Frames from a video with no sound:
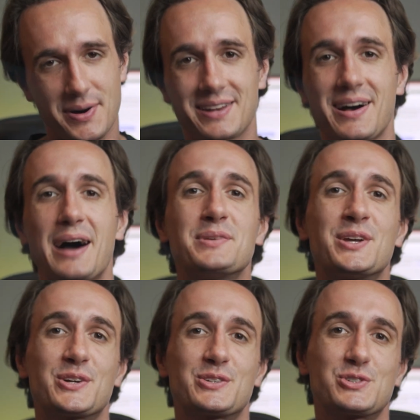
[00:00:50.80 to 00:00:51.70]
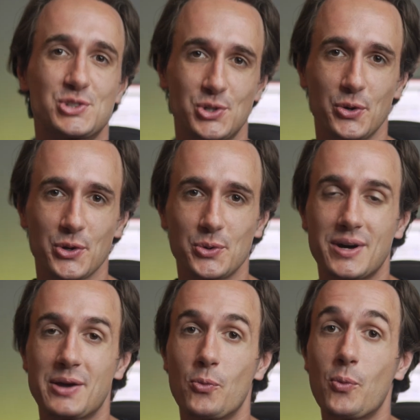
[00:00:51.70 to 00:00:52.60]
but I'm here to show you
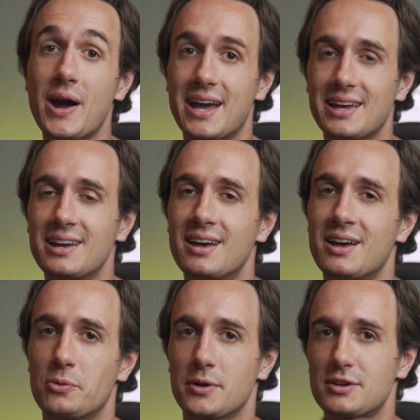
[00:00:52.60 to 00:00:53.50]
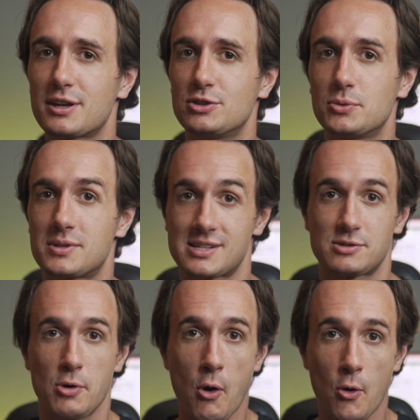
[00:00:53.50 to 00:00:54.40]
a way where you can do this
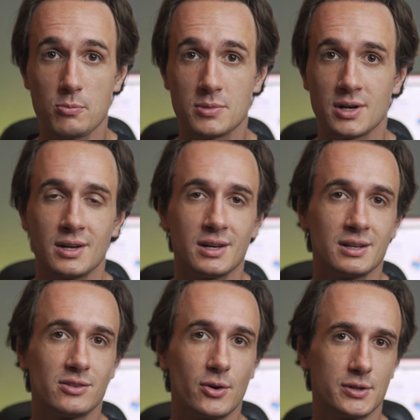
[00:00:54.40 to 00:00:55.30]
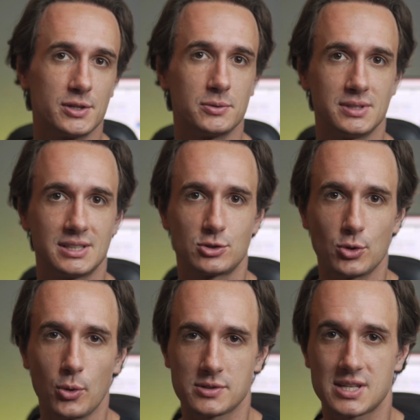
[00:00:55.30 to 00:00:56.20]
at home, though you'll need
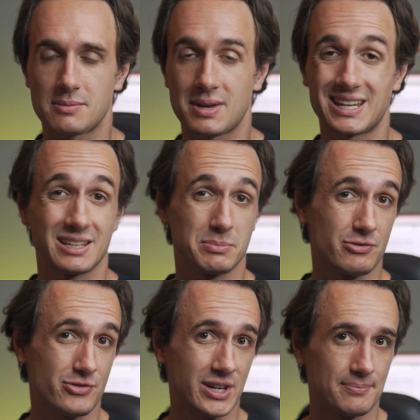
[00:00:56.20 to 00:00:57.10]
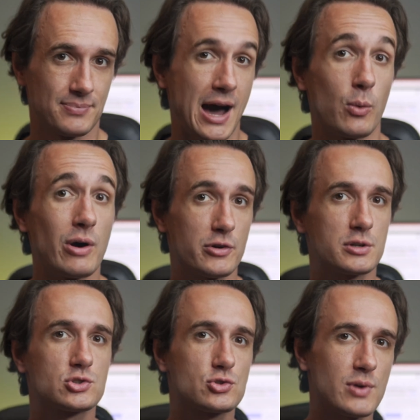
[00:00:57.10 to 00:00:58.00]
tools that may not be free. However,
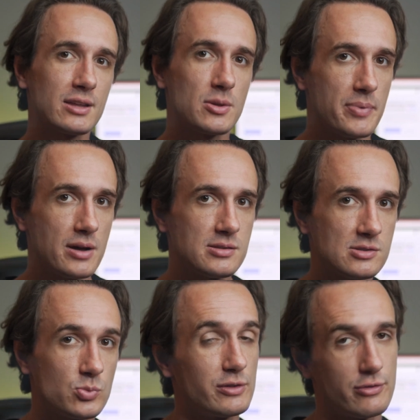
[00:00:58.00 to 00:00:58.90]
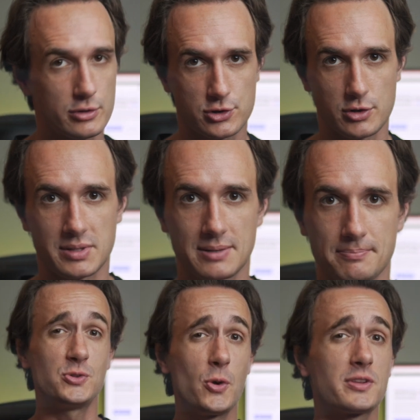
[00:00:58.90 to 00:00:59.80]
trying the process will for sure be.
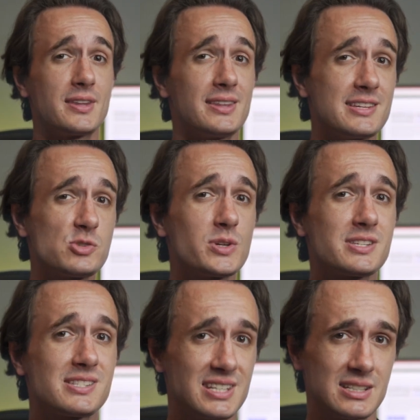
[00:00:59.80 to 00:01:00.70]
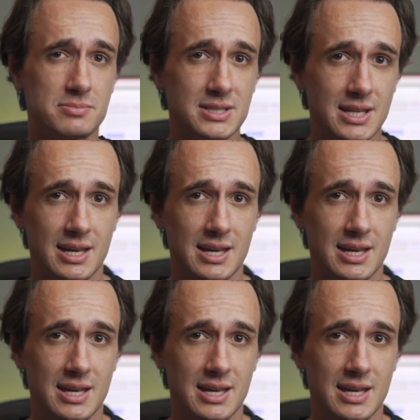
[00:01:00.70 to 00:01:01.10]
Note that this will still be